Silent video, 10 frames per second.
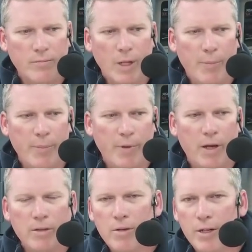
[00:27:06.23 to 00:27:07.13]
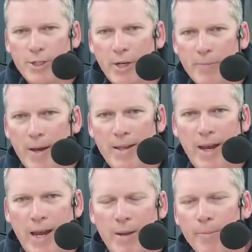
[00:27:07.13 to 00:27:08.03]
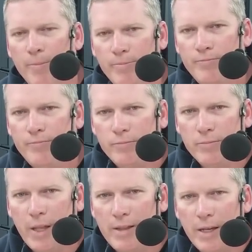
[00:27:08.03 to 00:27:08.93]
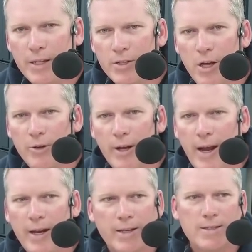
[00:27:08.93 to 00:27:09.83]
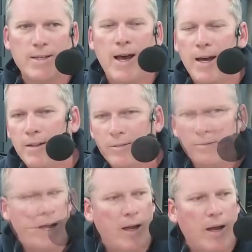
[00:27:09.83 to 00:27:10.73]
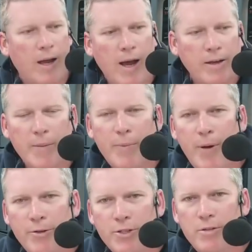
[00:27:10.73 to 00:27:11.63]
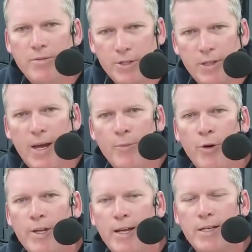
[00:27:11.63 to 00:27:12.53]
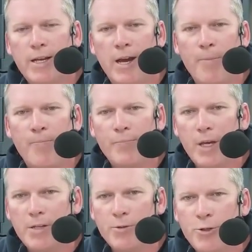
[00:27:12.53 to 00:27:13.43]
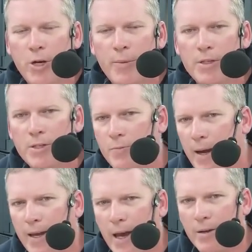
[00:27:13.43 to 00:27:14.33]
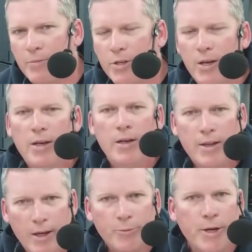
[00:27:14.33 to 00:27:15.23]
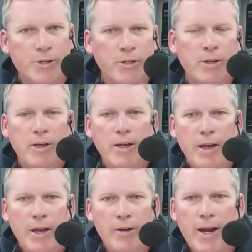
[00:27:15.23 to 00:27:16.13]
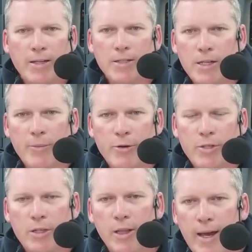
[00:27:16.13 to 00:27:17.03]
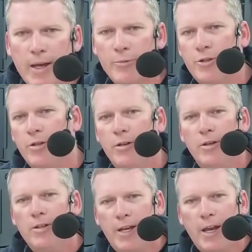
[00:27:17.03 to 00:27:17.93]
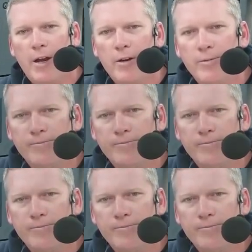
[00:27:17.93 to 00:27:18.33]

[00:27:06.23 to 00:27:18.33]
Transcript: People are tricked by the name. They think it's all organic. It's not. I'll keep you posted. There's a lot more yet to come. Thanks for joining me. This is Mike Adams, the Health Ranger, here at CWC Labs. Take care.